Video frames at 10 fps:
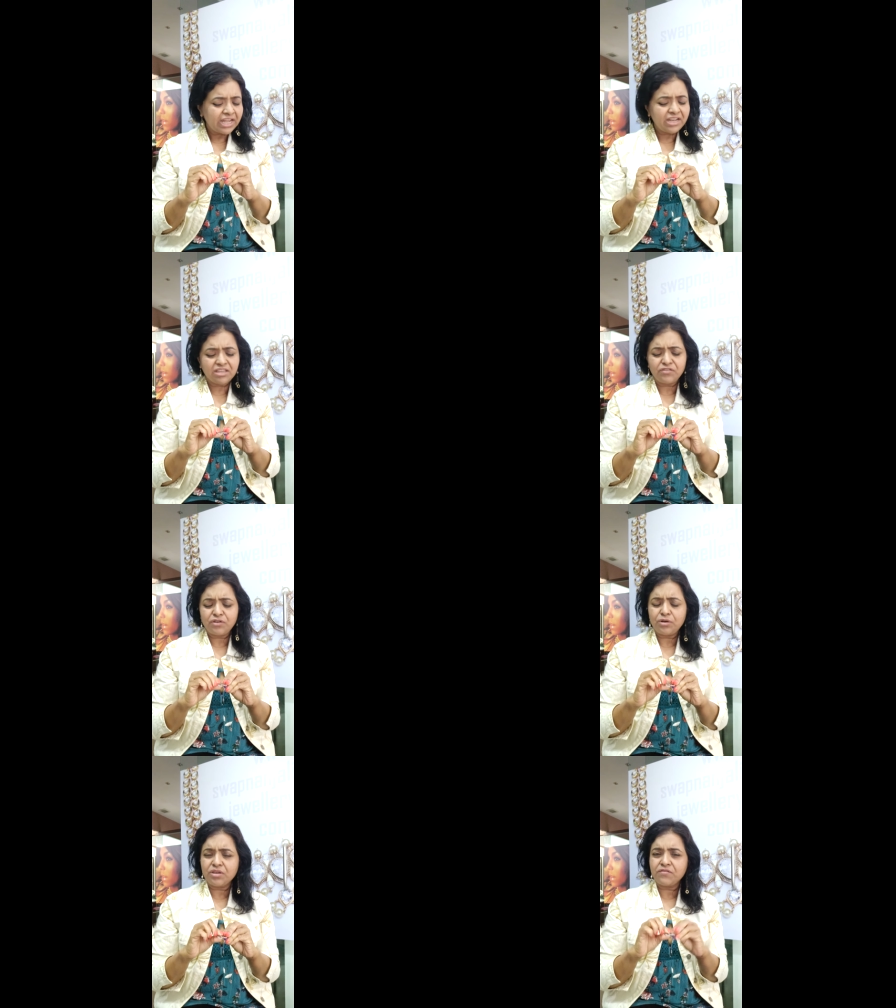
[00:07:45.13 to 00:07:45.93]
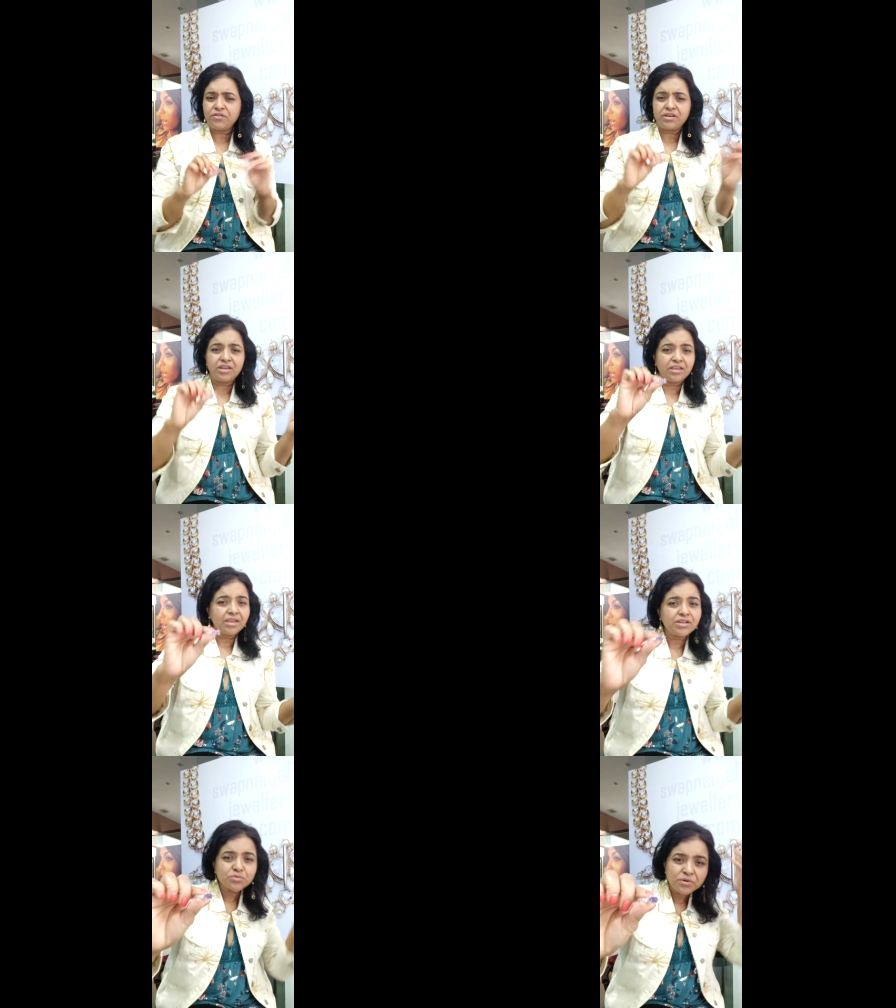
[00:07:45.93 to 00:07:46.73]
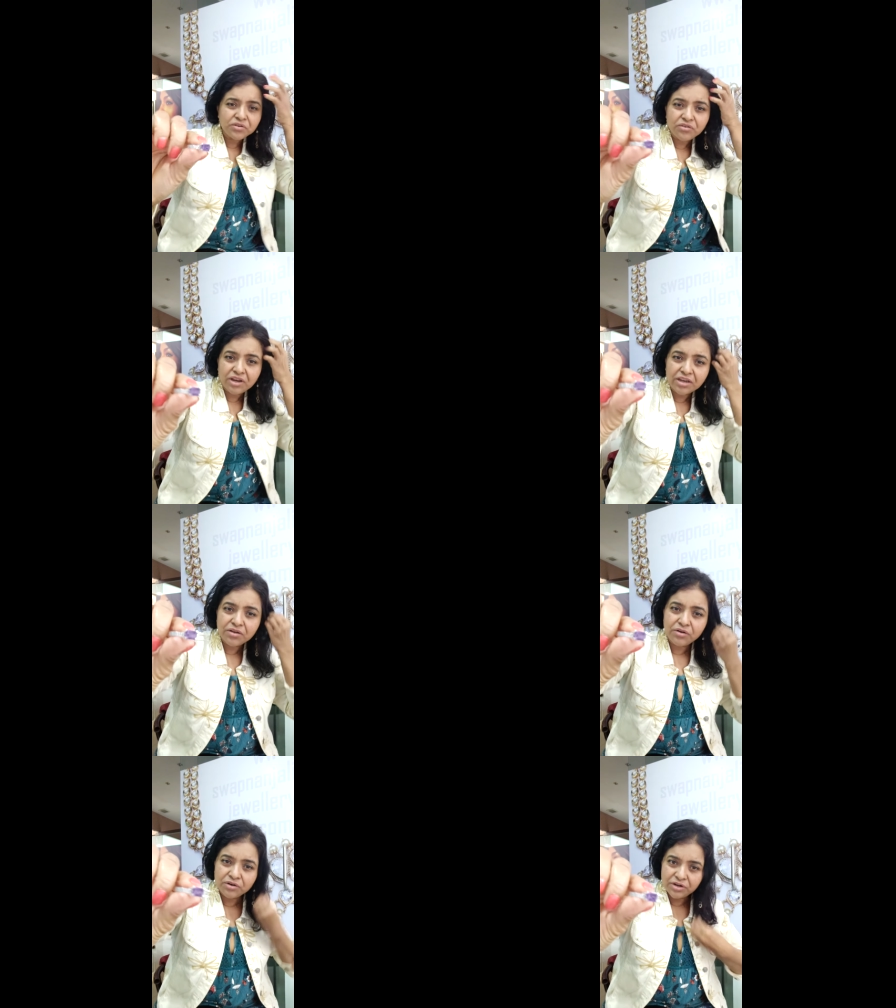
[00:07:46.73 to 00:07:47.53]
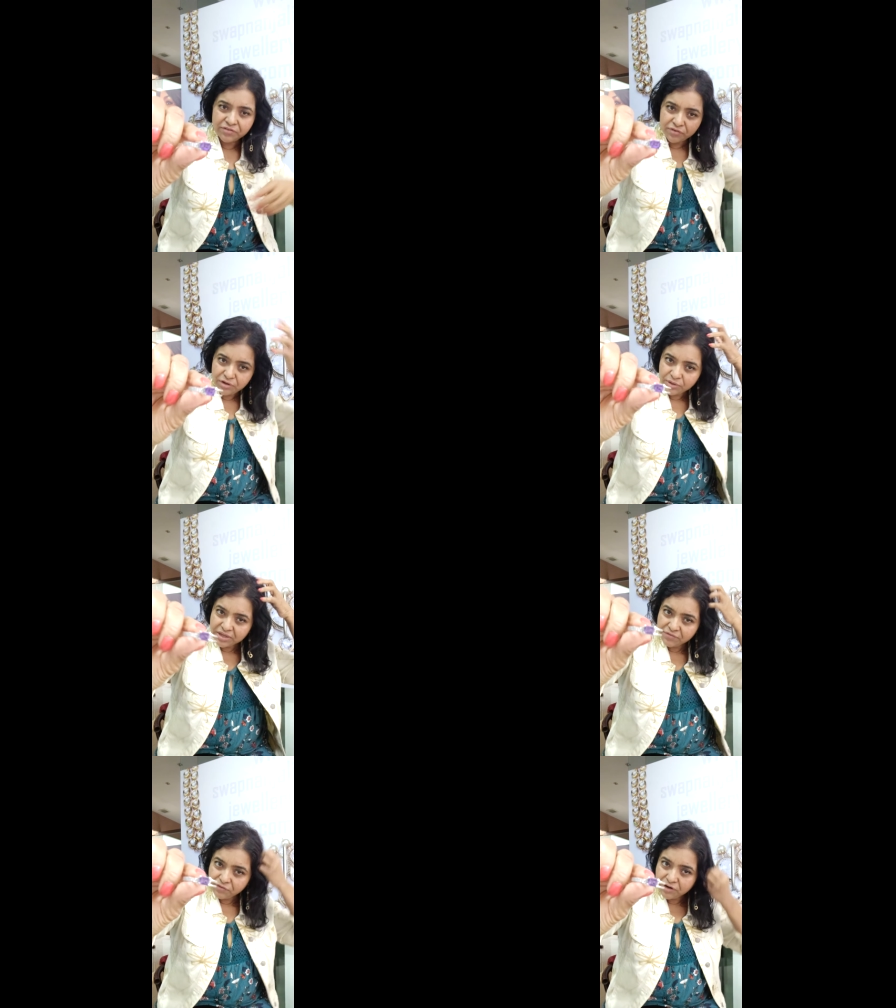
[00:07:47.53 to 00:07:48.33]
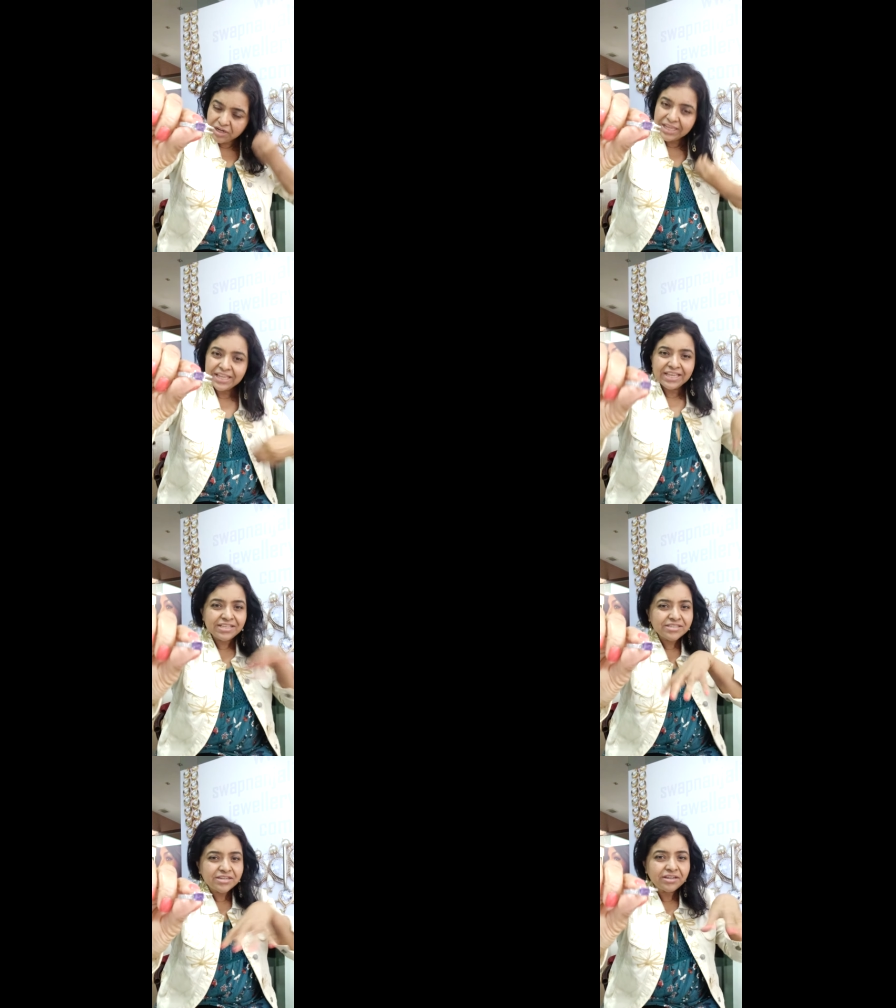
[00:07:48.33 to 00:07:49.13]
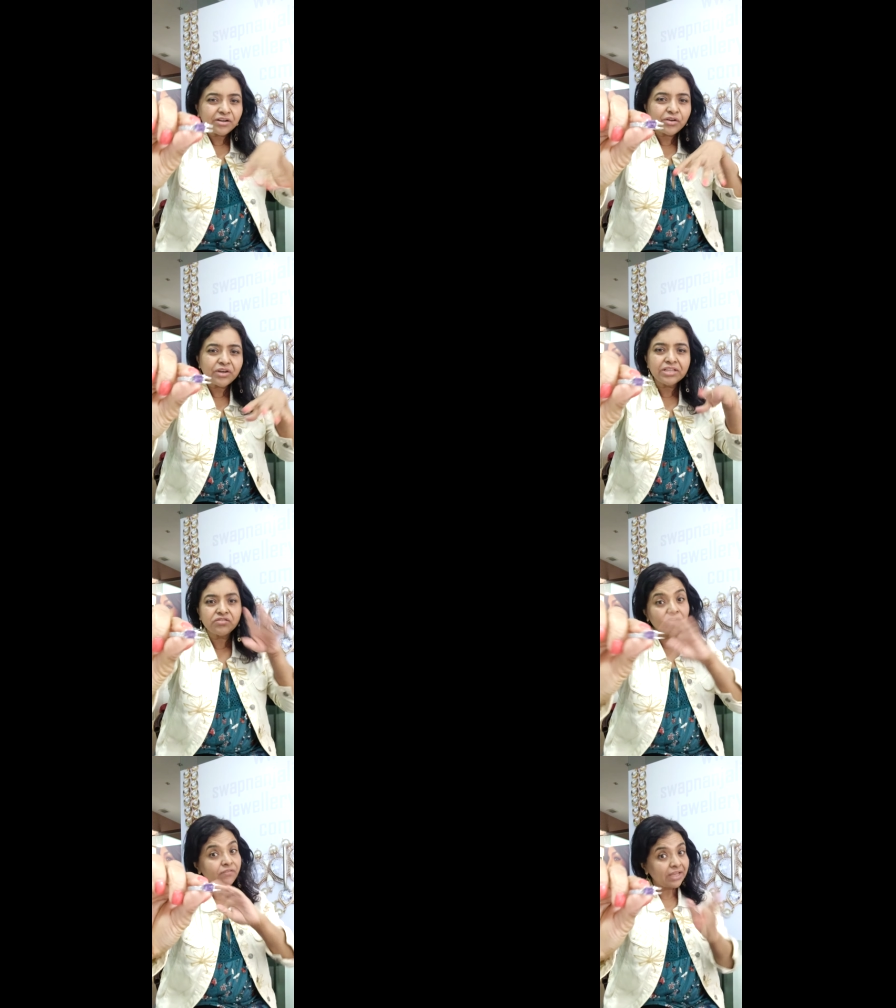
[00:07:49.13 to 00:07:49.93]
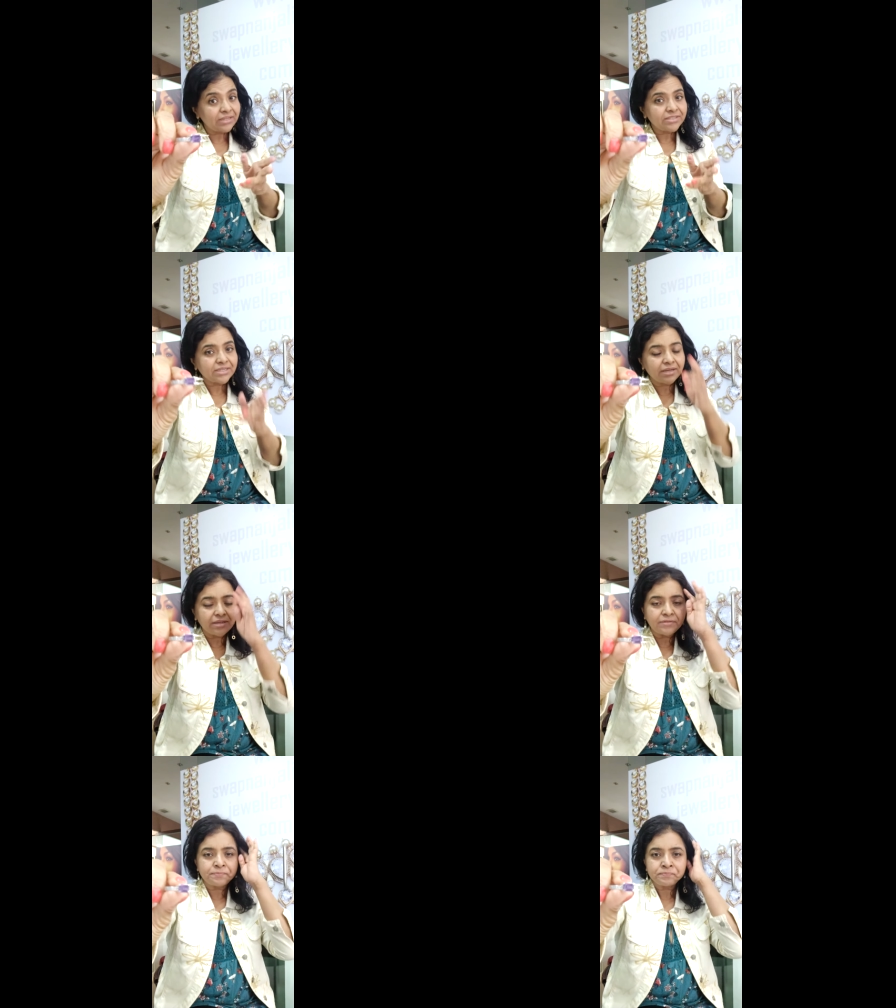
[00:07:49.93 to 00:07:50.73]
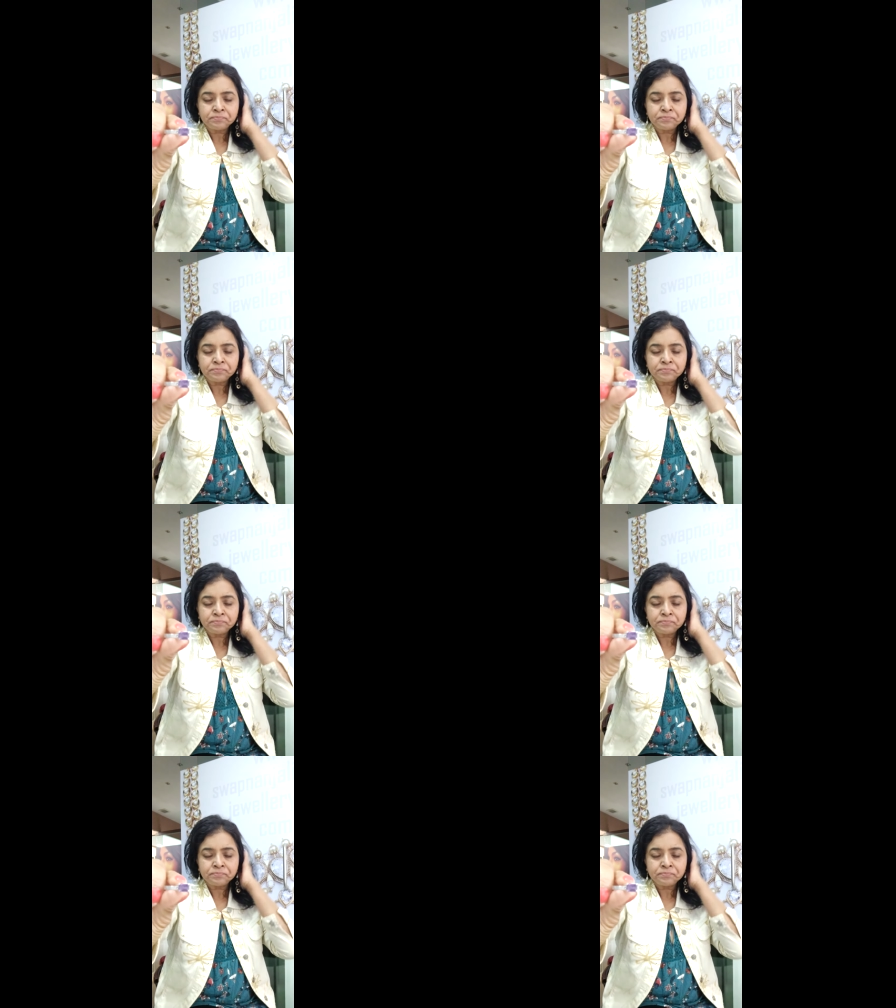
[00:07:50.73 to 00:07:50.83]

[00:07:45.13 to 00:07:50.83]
And I think if you're looking for an engagement ring or if you're looking for his and her rings for Valentine,